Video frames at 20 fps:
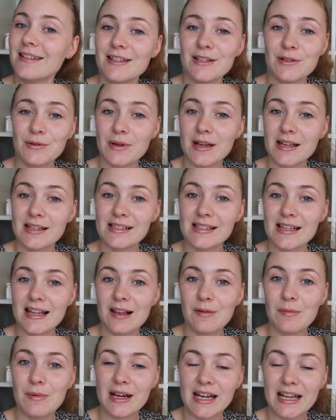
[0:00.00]
to
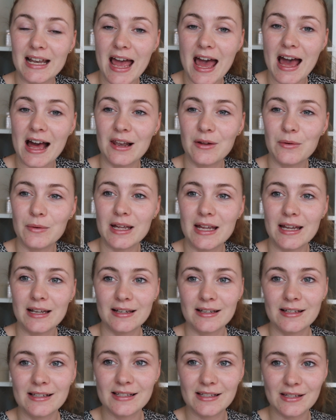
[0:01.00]
celebrate
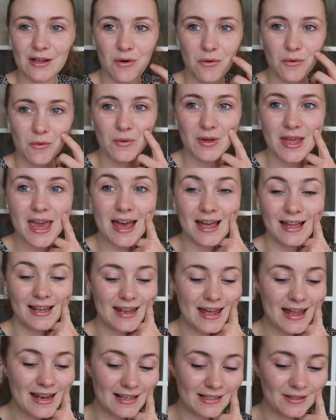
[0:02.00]
Halloween. So yeah,
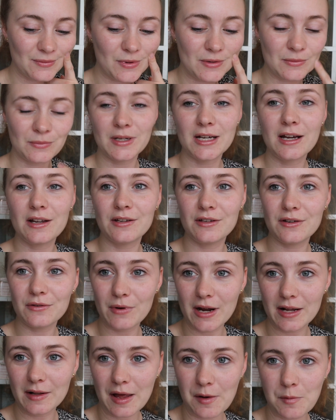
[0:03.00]
that is what we're gonna do
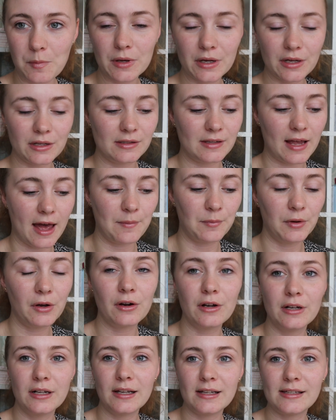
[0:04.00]
right now, because I'm
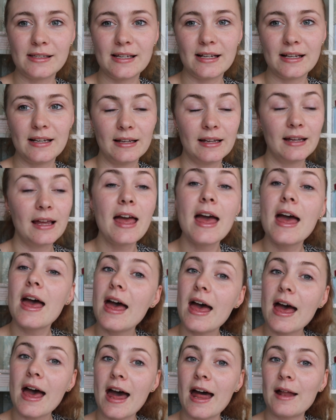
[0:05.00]
currently sitting
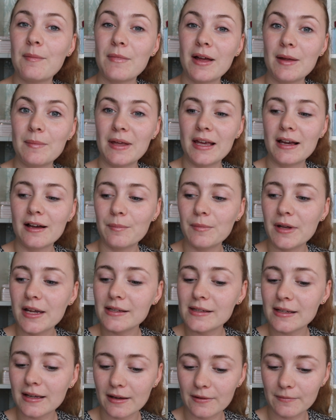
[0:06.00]
at my makeup
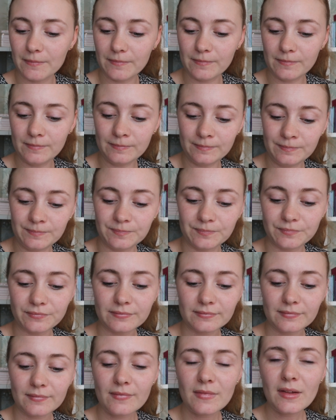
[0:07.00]
desk.
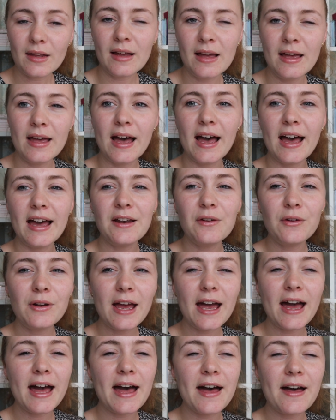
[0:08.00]
I
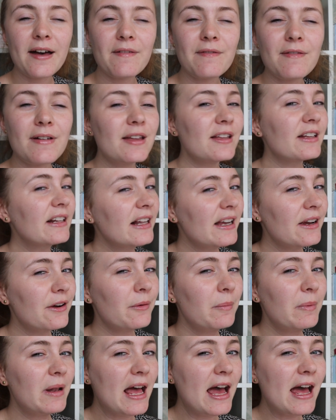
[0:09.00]
don't have a
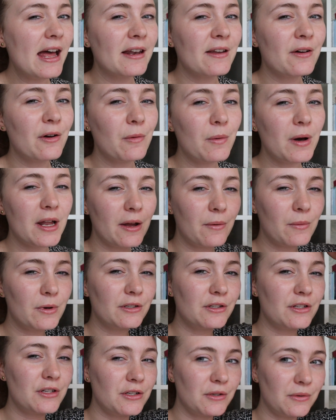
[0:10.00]
clear plan of what I
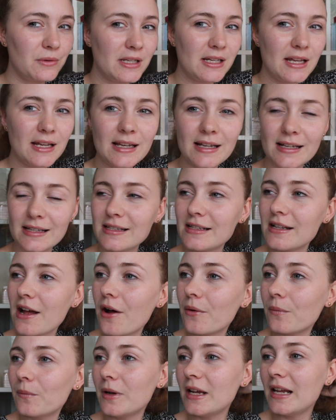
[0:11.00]
want to do, and it's
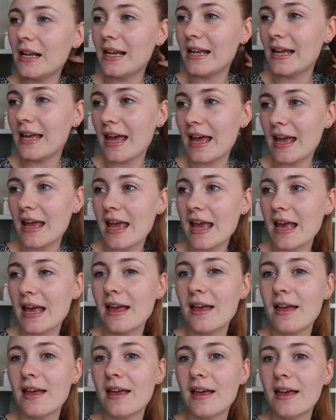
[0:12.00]
not
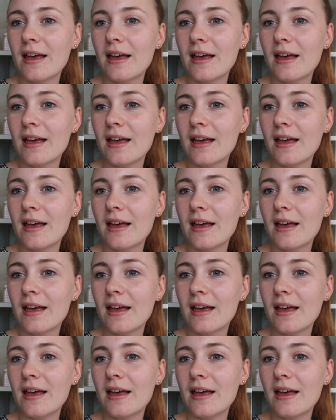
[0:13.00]
really